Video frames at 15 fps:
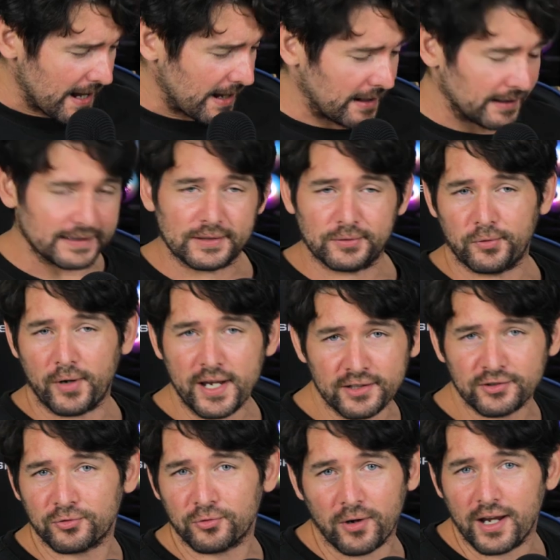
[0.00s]
it
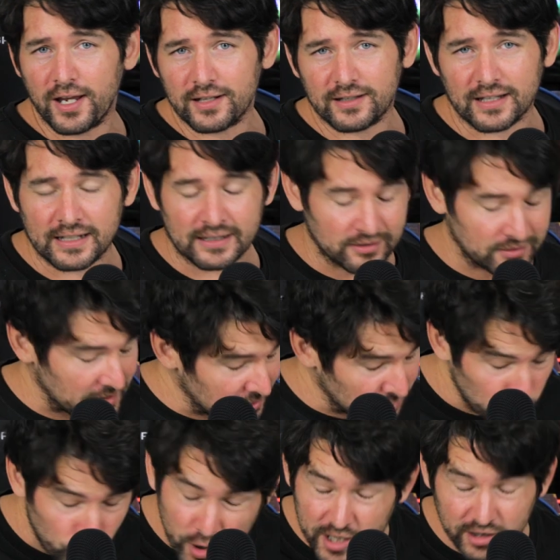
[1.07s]
weighs great, it
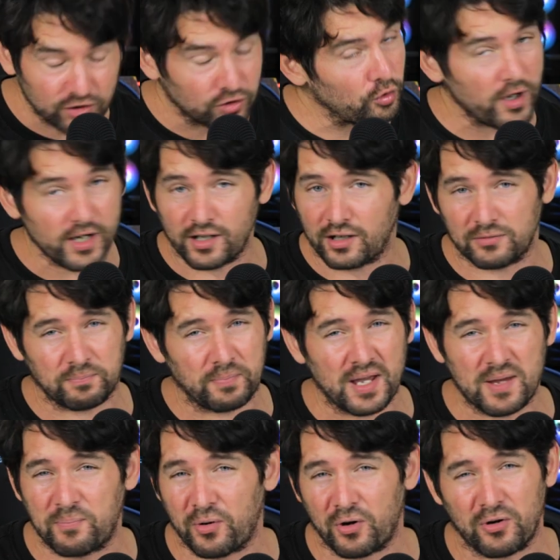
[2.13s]
reads great on
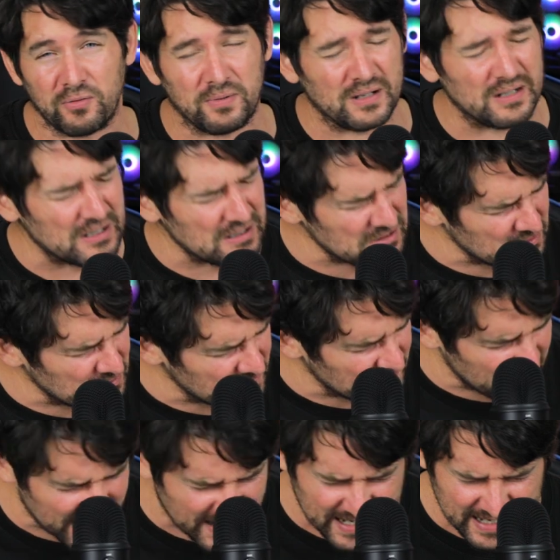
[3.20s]
paper, but oh
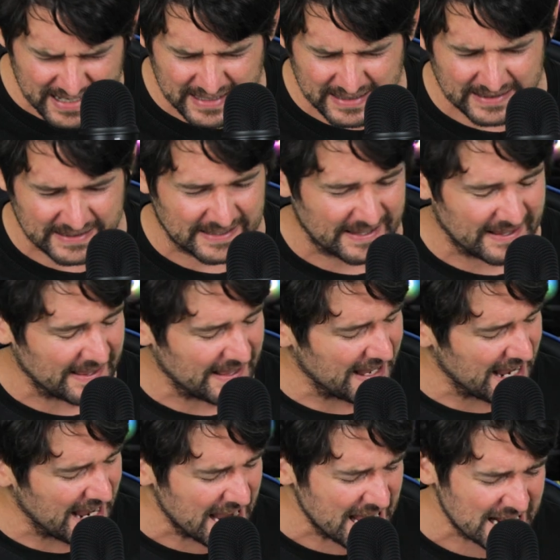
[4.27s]
man,
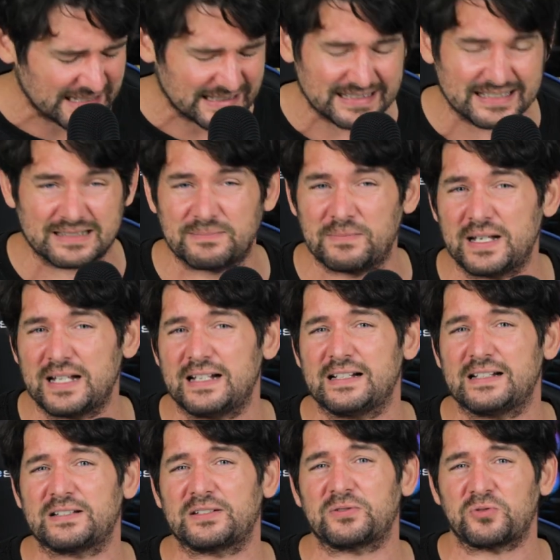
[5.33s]
it
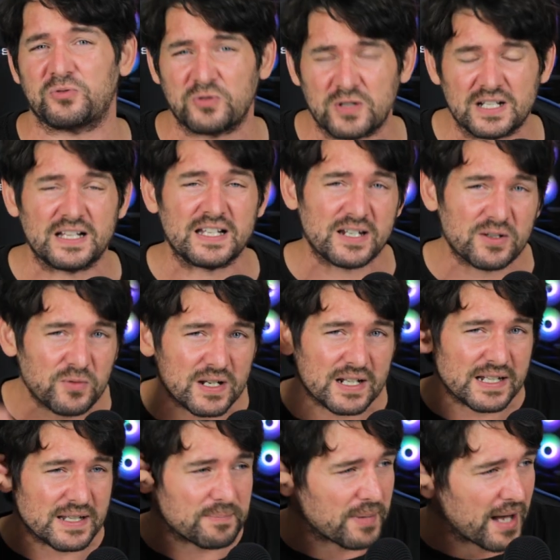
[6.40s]
smells really,
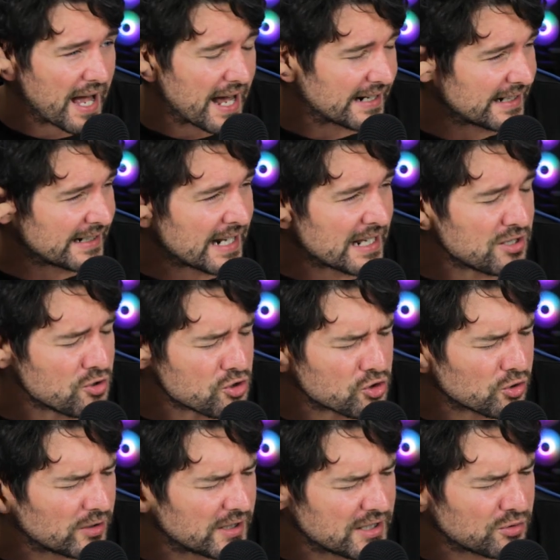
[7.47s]
really bad. And I
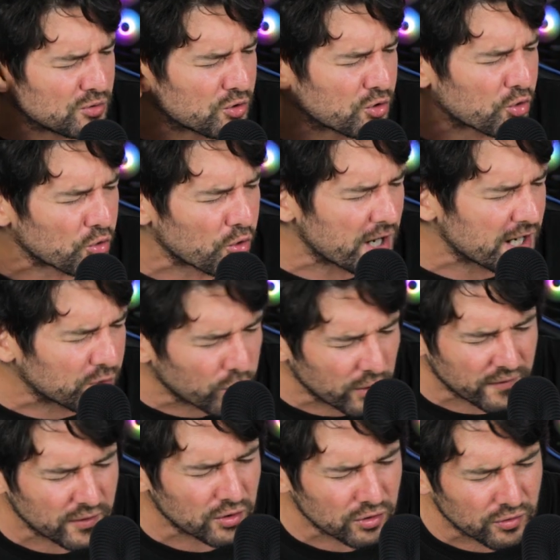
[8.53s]
usually do great
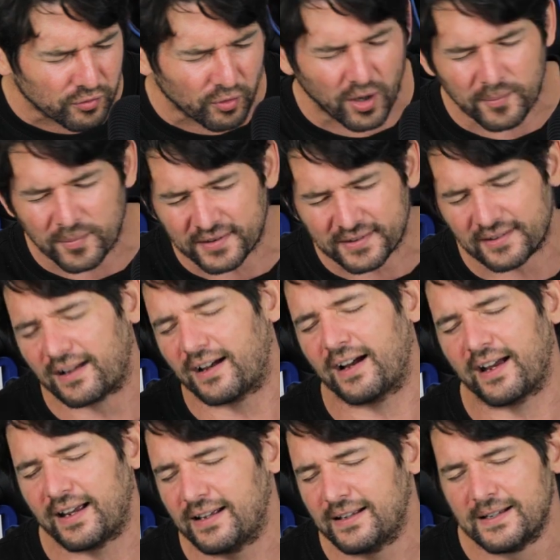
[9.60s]
reviews for
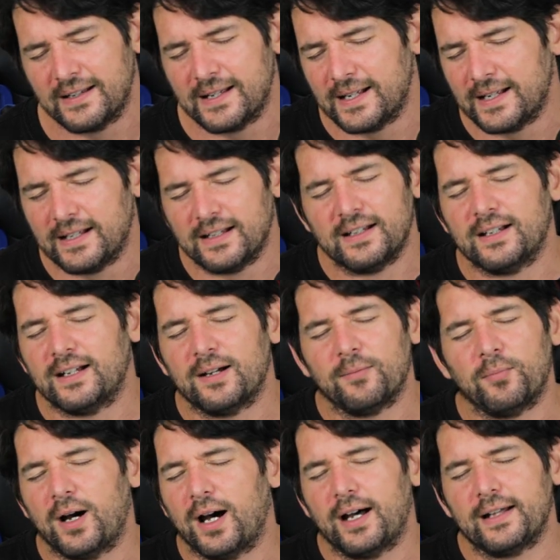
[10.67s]
MSI,
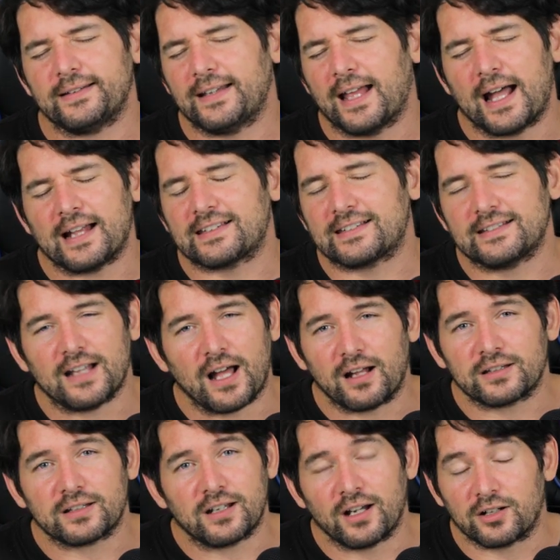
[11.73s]
but that's
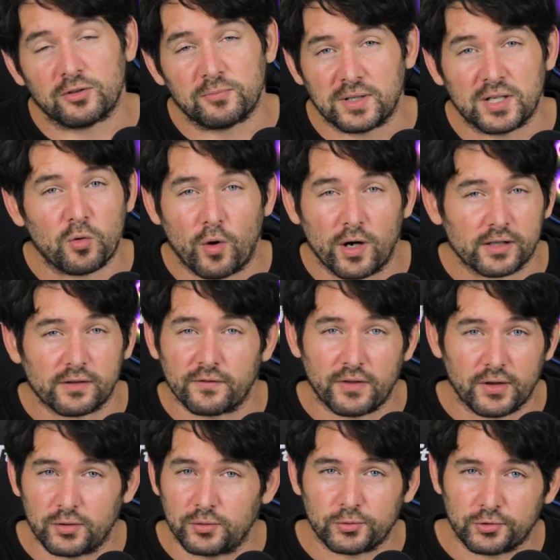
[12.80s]
not gonna be one
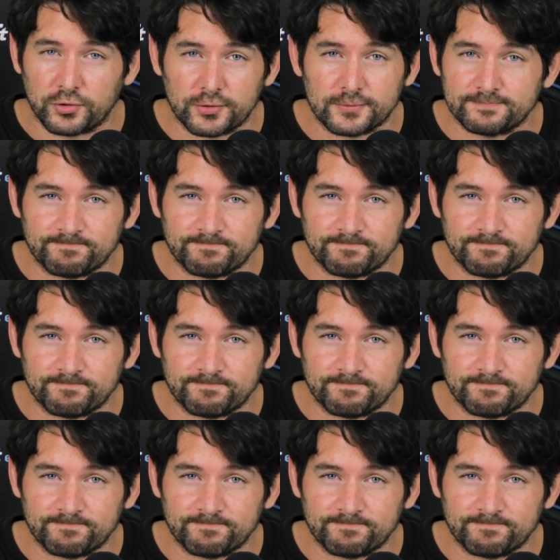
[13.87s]
of those.